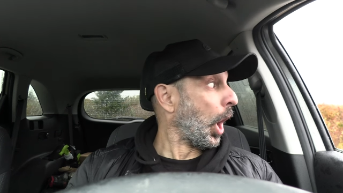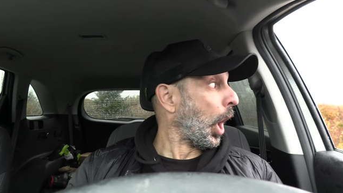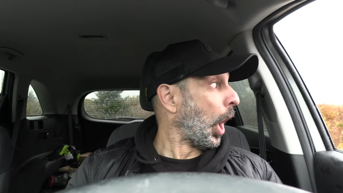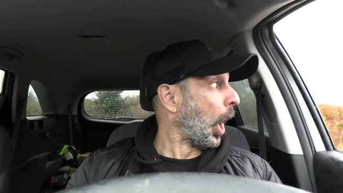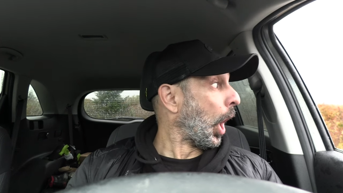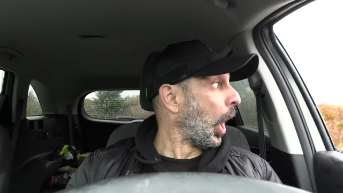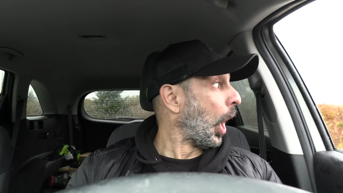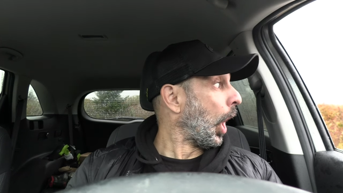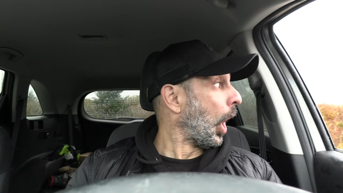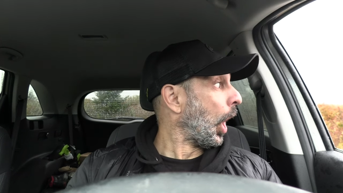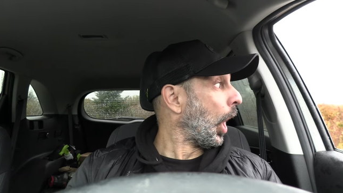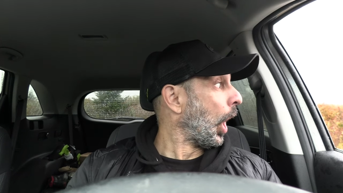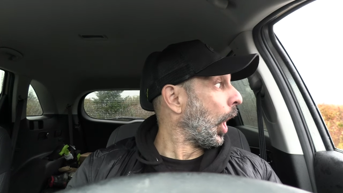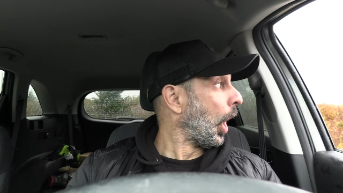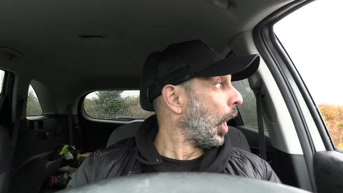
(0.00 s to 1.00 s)

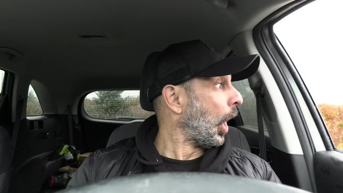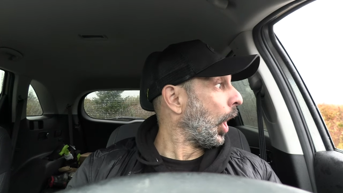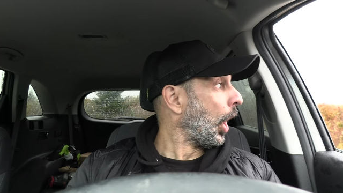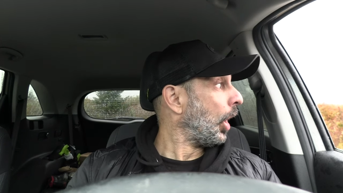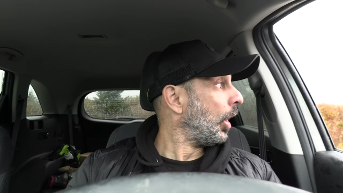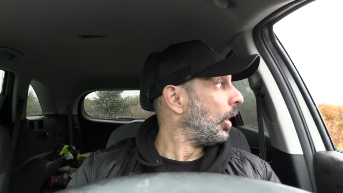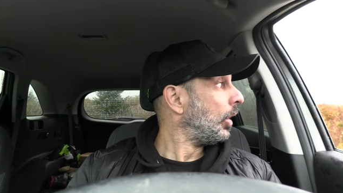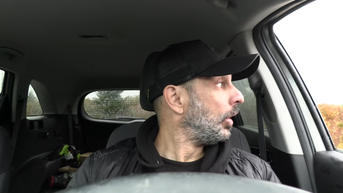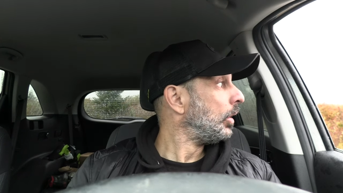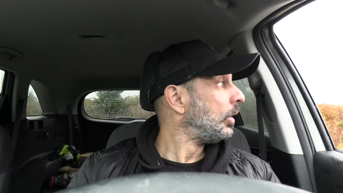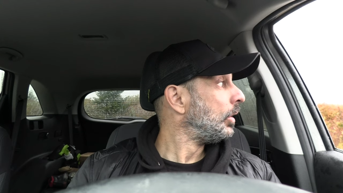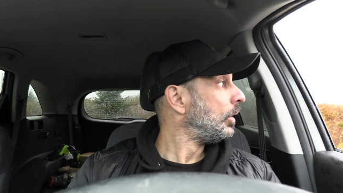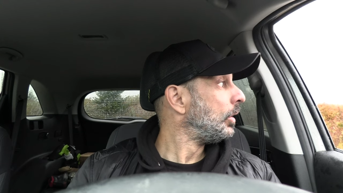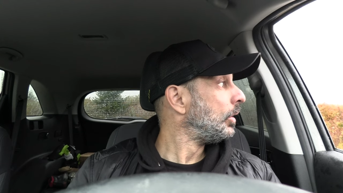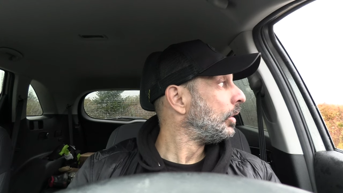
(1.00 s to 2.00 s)

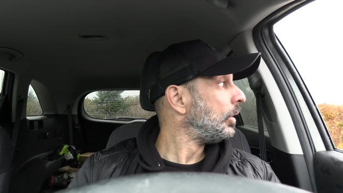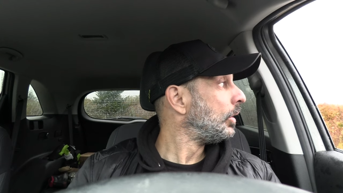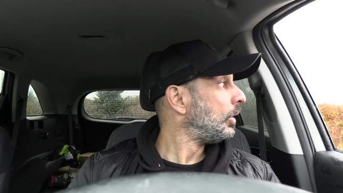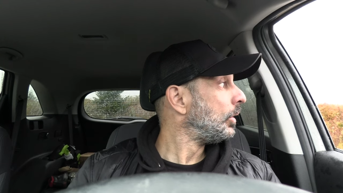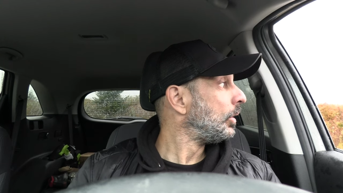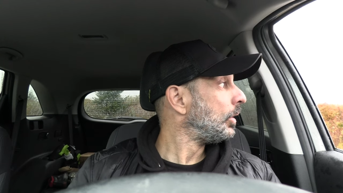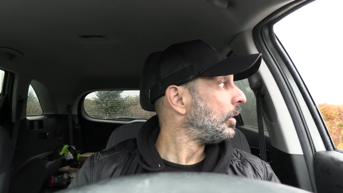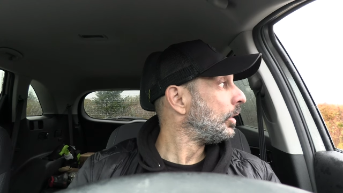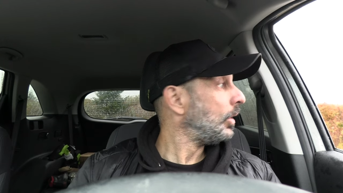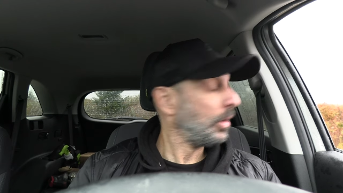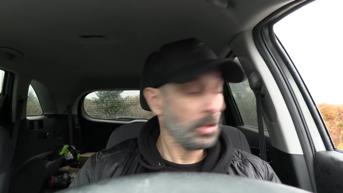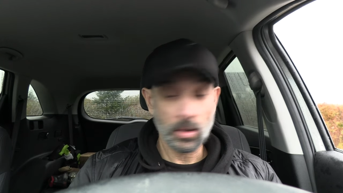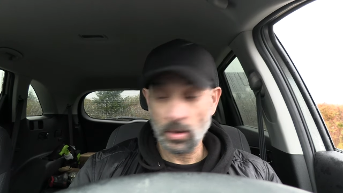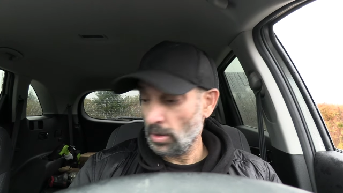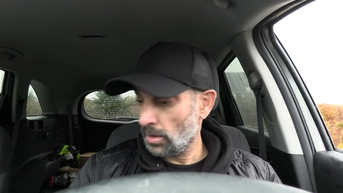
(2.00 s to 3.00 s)

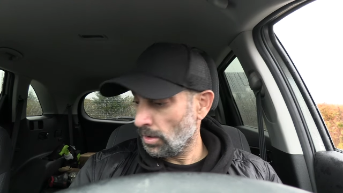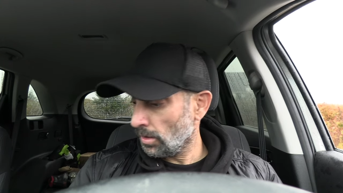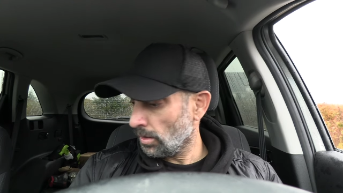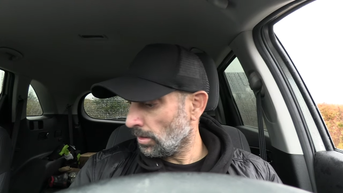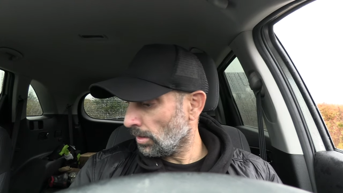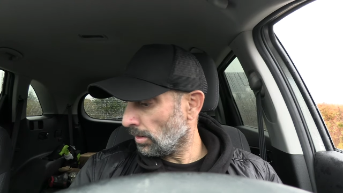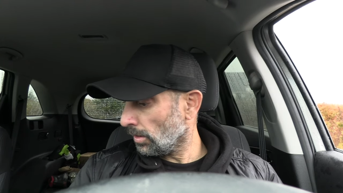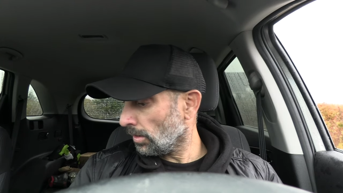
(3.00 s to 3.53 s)
(silence)